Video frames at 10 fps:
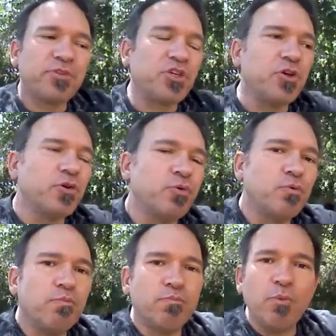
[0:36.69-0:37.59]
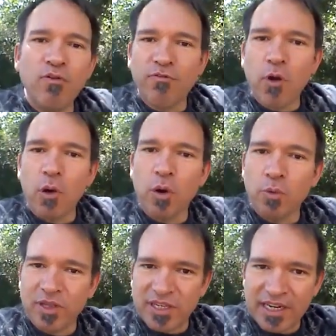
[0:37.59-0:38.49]
To move
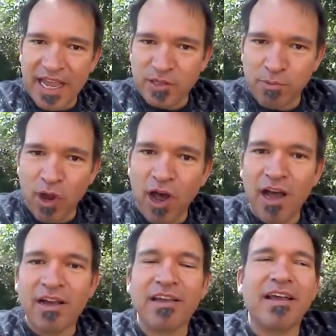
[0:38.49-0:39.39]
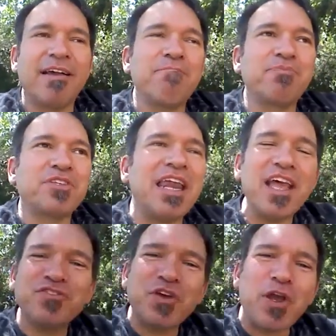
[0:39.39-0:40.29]
forward with today's blog,
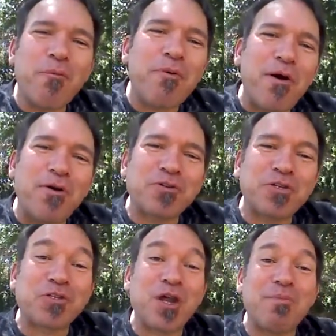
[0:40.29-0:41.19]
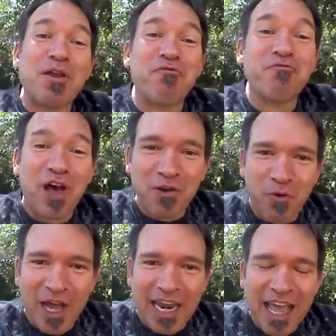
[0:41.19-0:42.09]
today's video post is going to be a
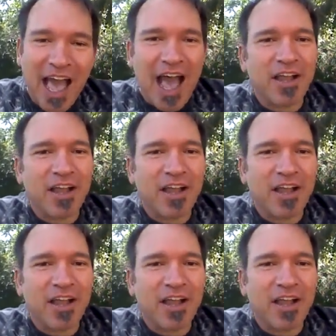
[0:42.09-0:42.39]
fun one.